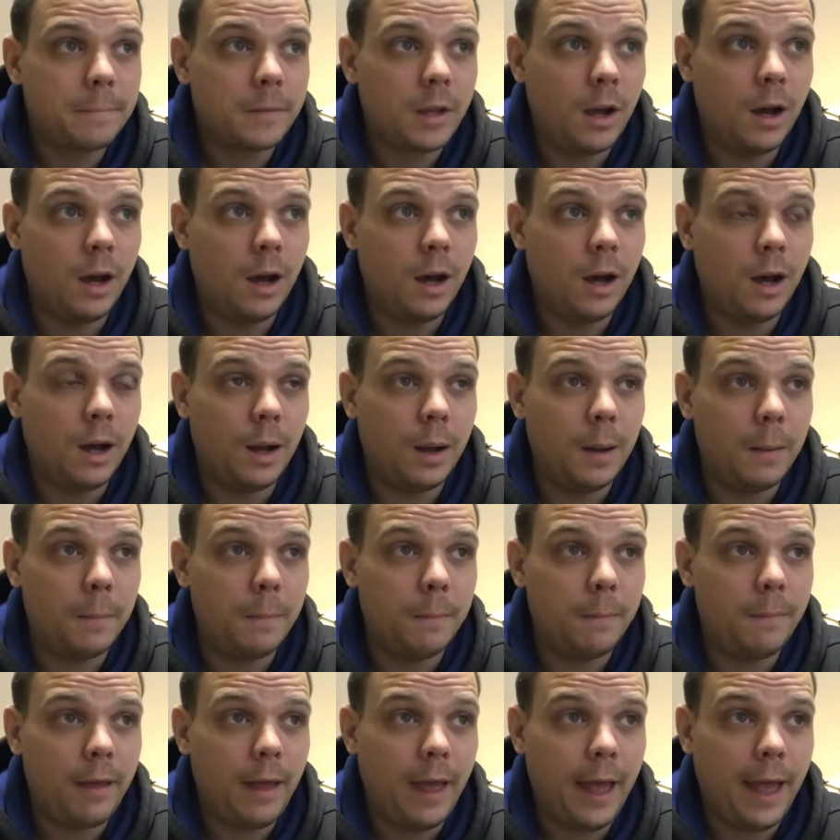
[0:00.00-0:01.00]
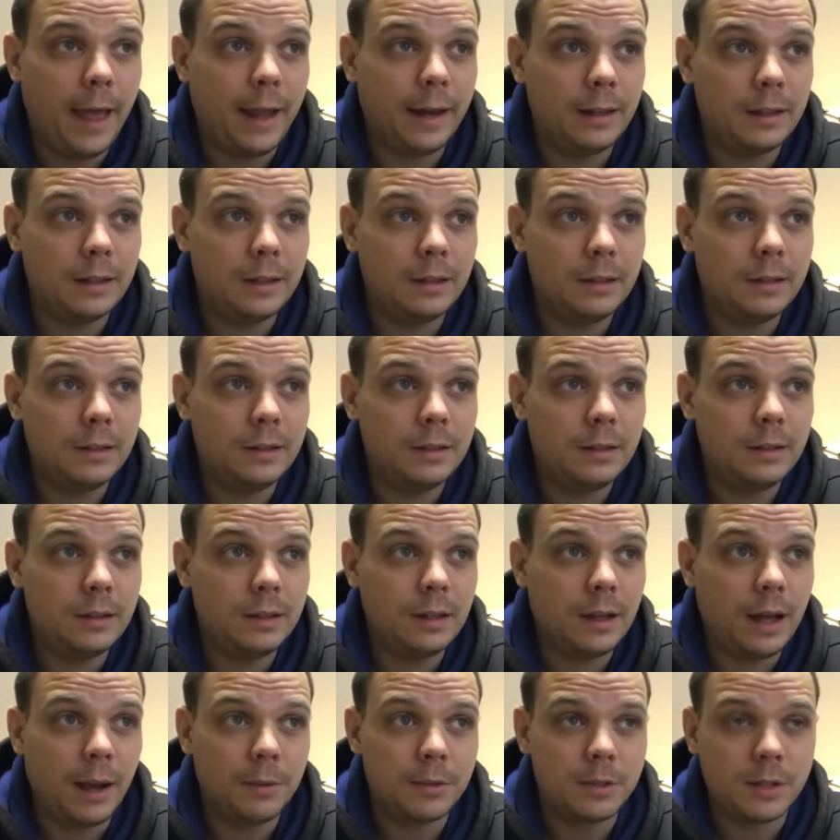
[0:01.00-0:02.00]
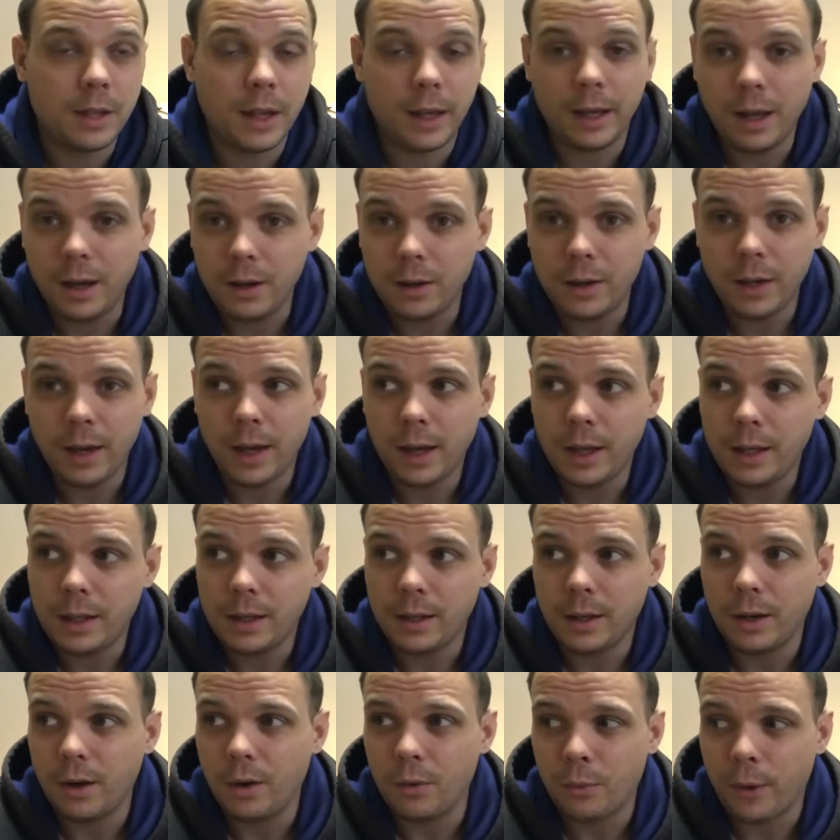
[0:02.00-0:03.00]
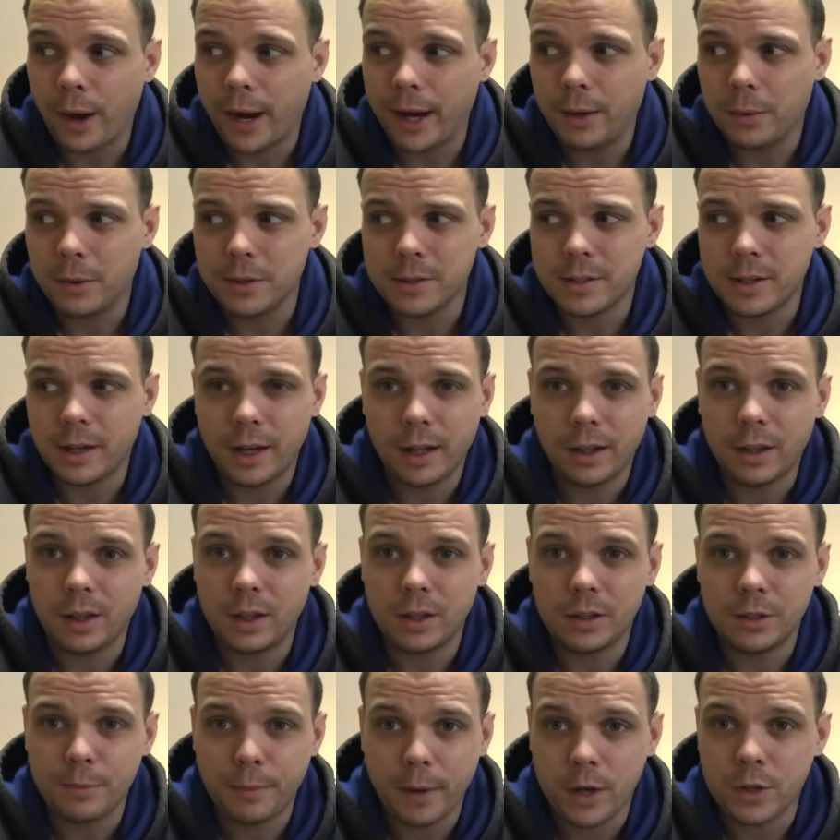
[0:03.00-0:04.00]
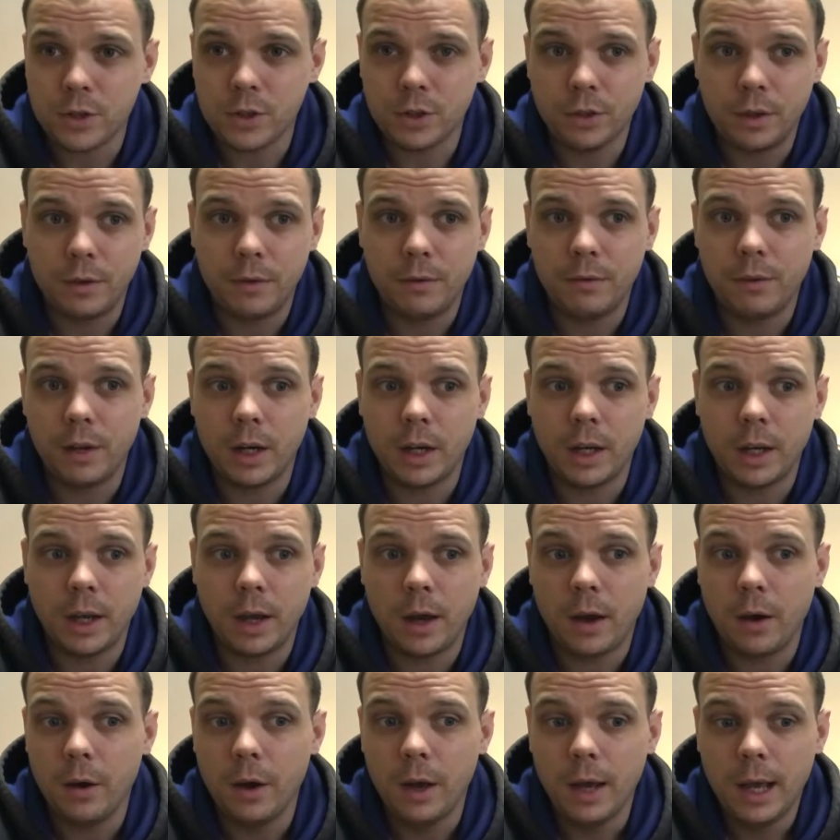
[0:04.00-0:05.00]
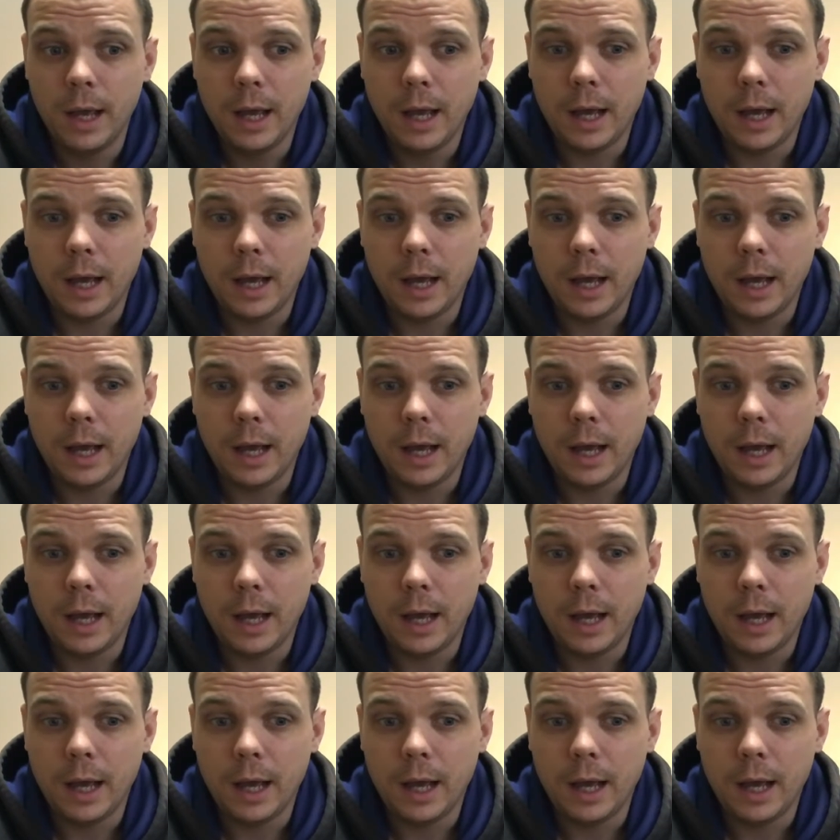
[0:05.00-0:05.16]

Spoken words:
And I was like, okay, you know, rank wasn't anything special in video,